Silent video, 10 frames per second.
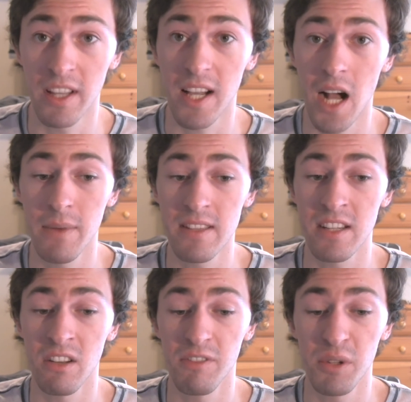the comments,
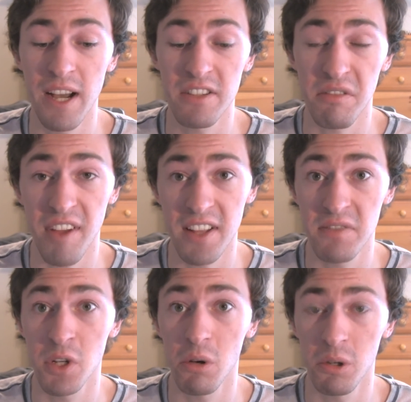and if you guys are fans
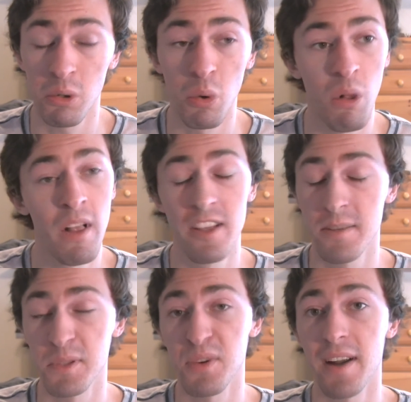of Tokyo Ghoul,
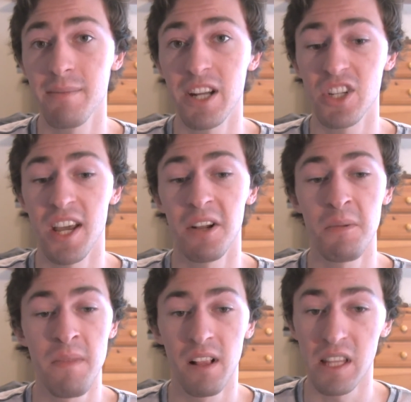subscribe to my channel,